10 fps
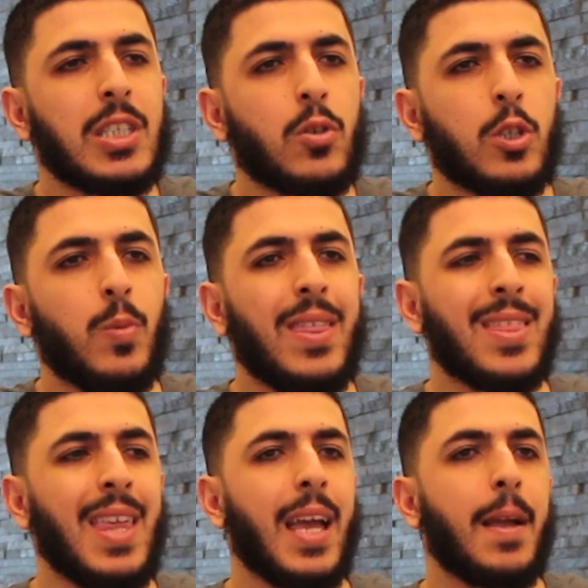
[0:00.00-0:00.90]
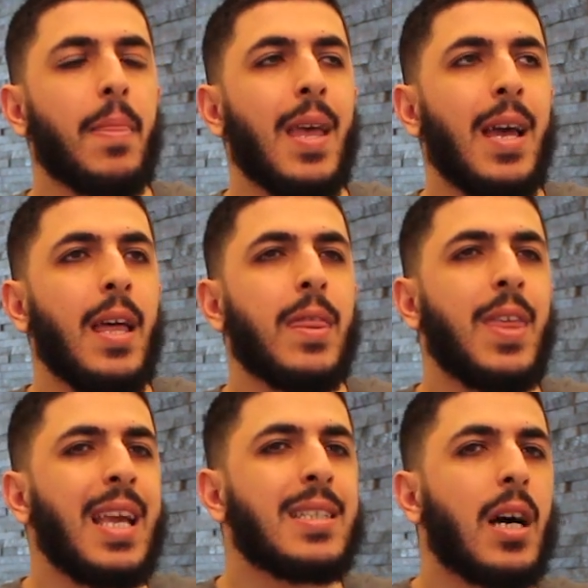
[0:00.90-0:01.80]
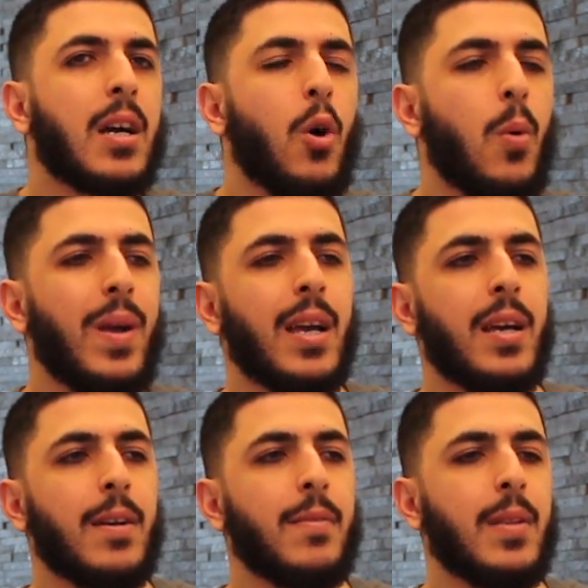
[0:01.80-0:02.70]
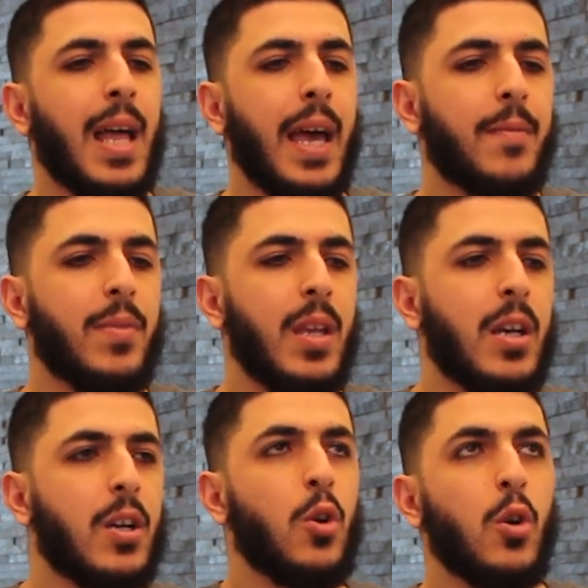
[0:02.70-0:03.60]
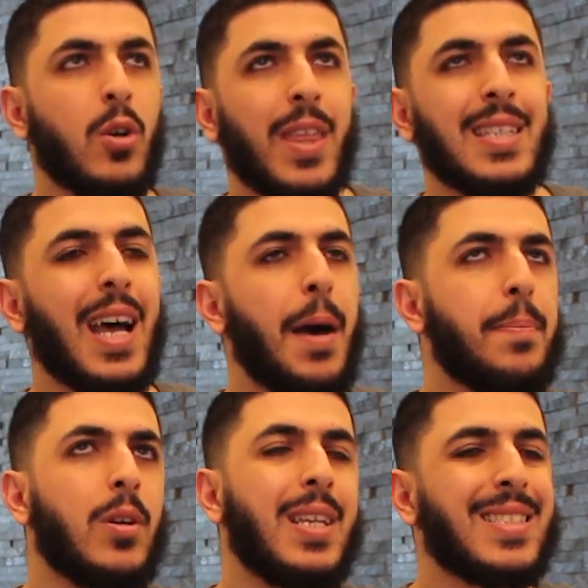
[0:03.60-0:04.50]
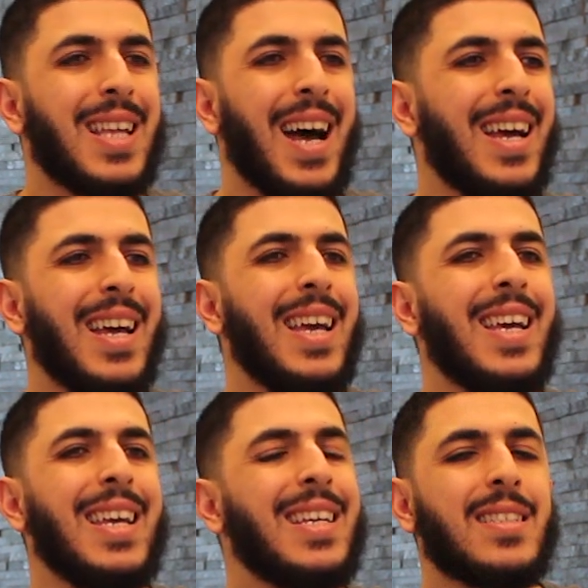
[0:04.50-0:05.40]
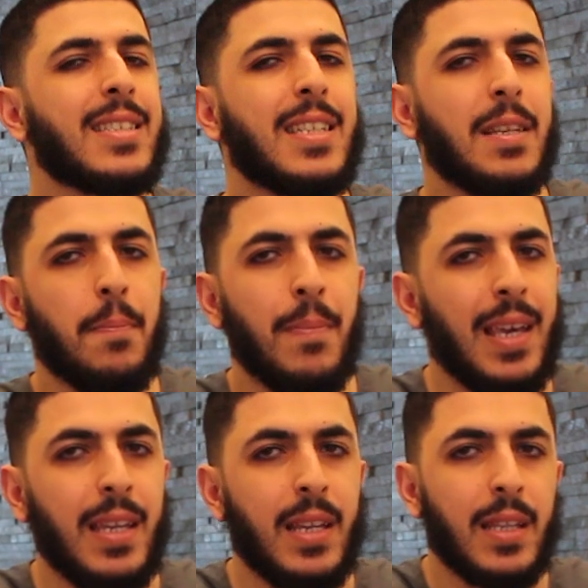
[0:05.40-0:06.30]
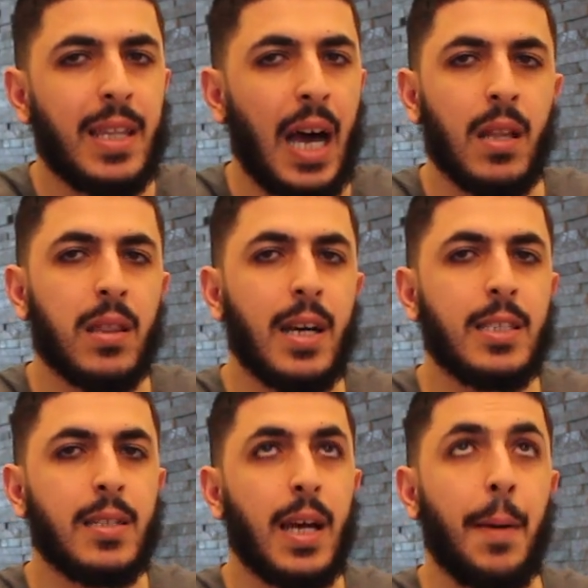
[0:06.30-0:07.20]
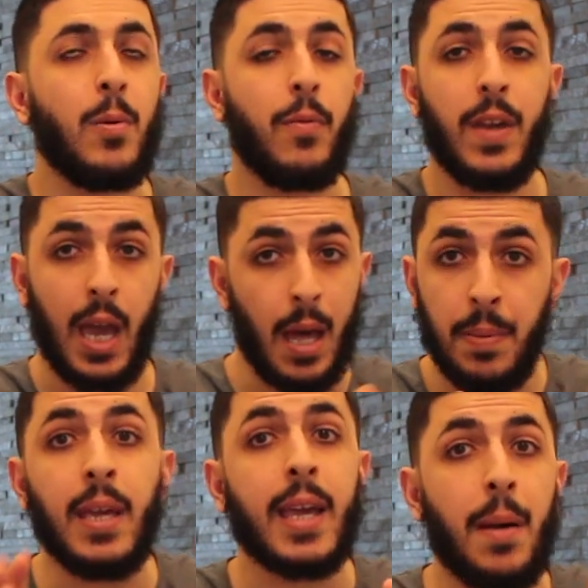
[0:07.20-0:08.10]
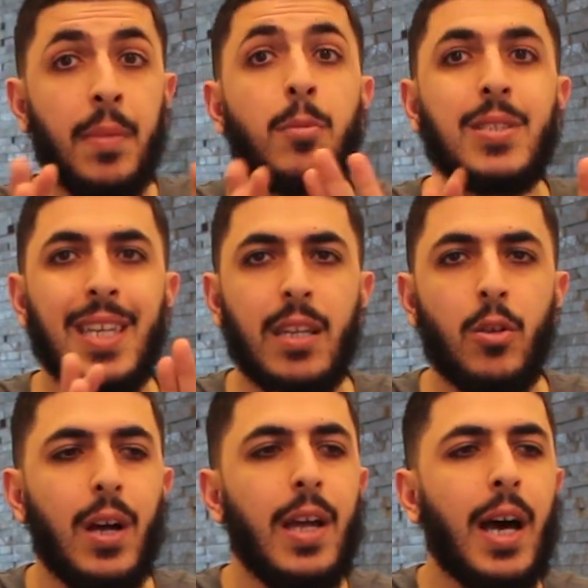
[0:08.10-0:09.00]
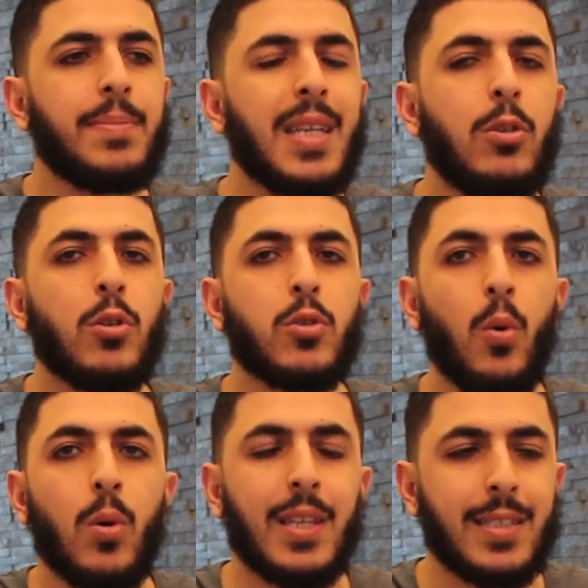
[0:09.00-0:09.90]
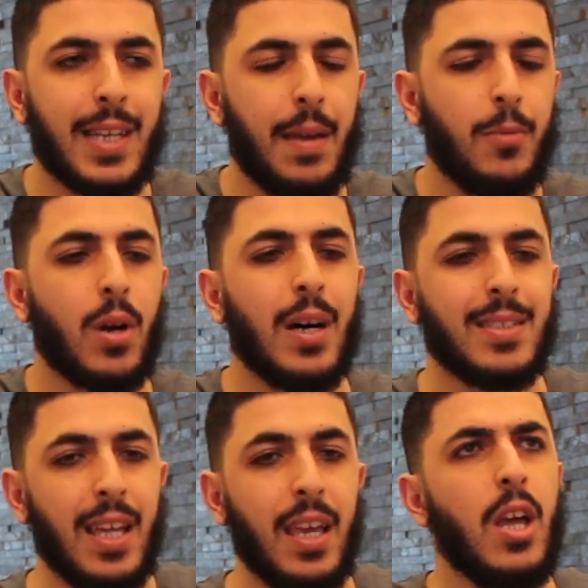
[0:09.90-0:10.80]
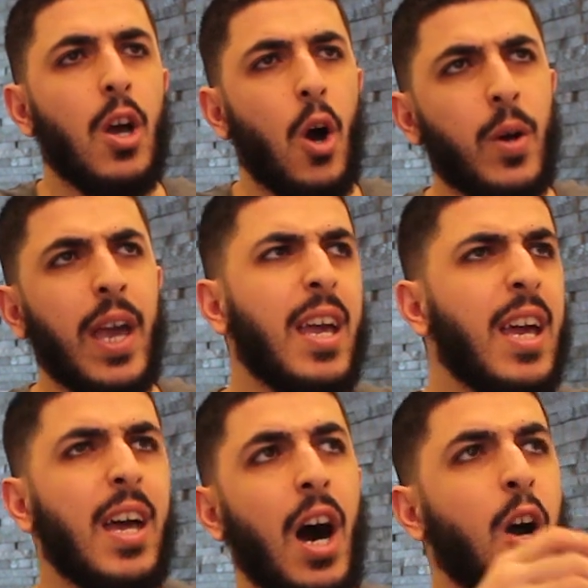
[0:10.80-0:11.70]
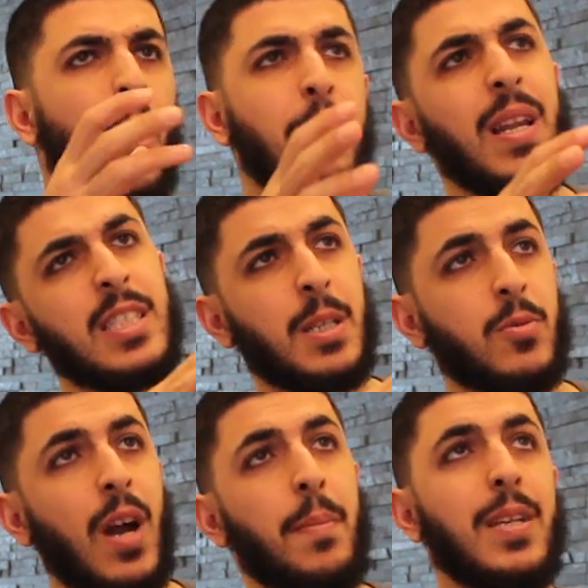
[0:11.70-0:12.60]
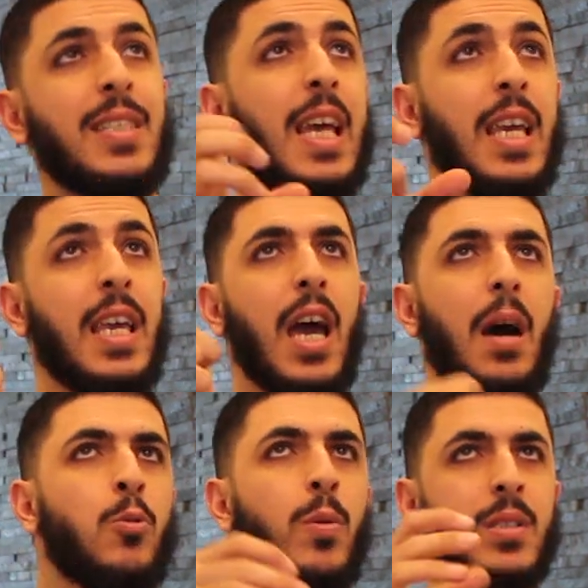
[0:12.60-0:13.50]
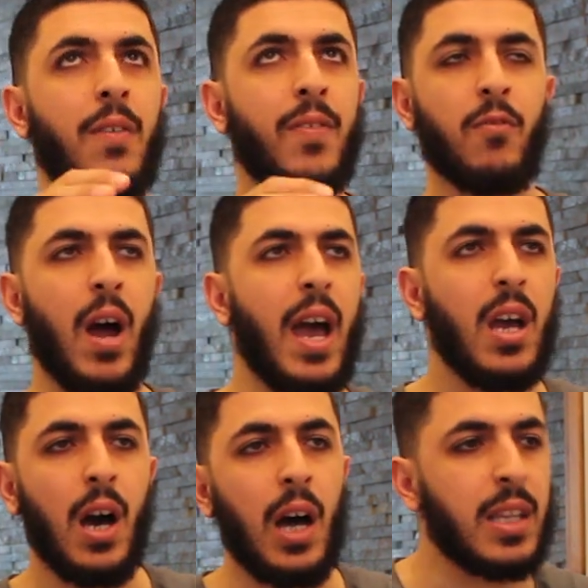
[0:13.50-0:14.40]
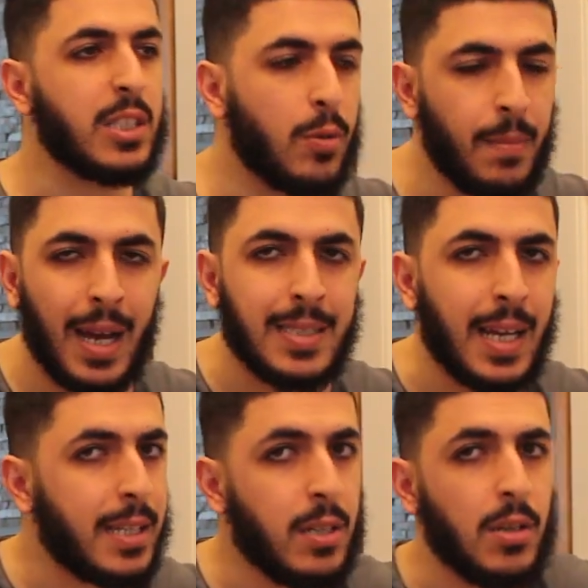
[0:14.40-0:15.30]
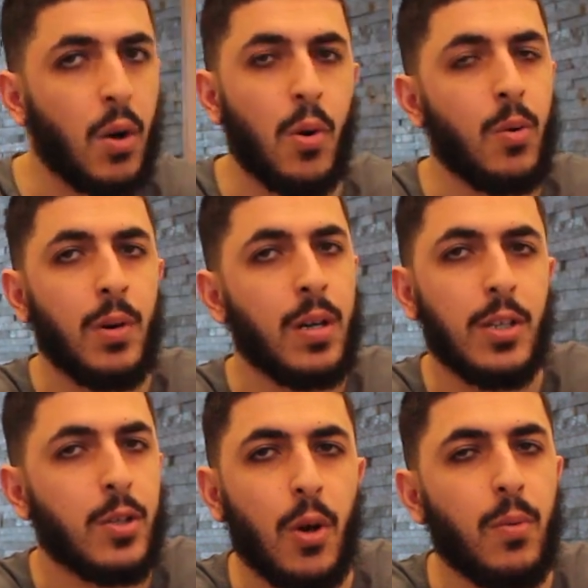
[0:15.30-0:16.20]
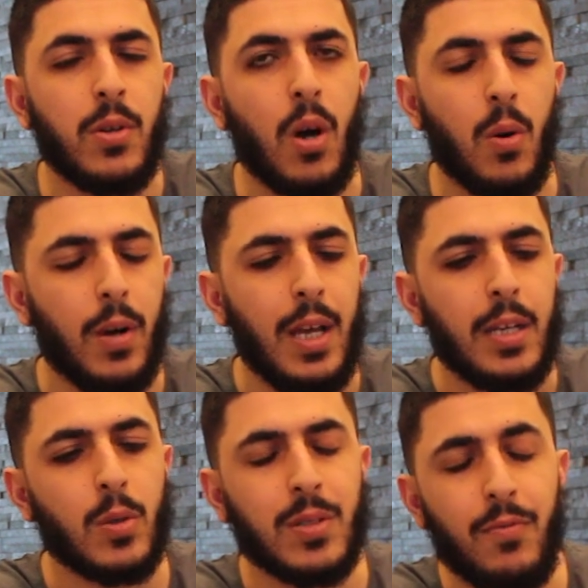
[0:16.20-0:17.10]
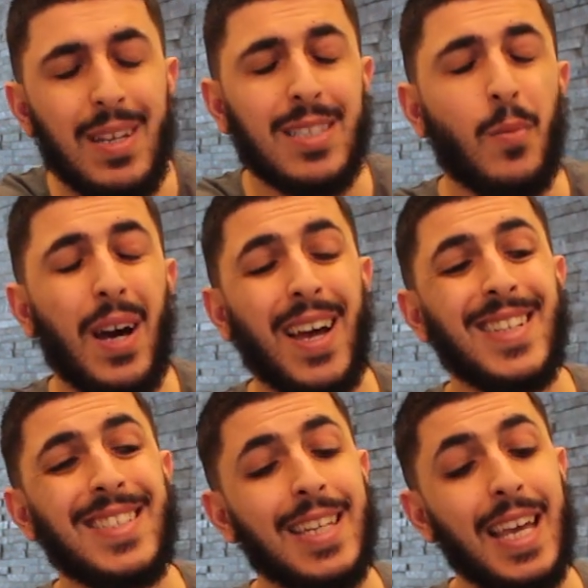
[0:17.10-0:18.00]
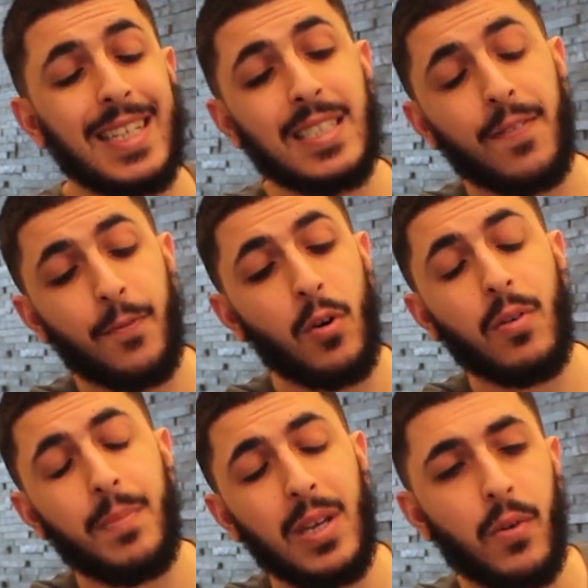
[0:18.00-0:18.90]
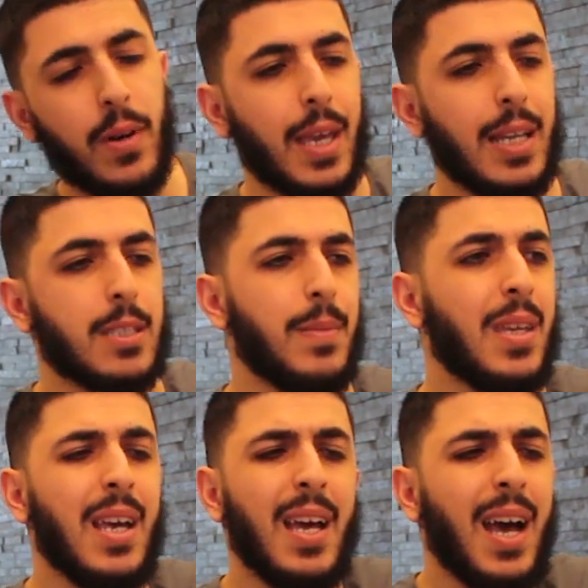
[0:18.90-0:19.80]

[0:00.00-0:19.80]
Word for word: just because we think things are going like good, things are happy, or this, that, it doesn't mean that Allah is happy with it. can be, it can be. I'm not saying it's not. I'm saying not all the time. You can't say, okay, I got a million subscribers. Yeah, I'm doing something right. Allah's on my side. No, you don't know. So the reason why I say, is it for me or against me?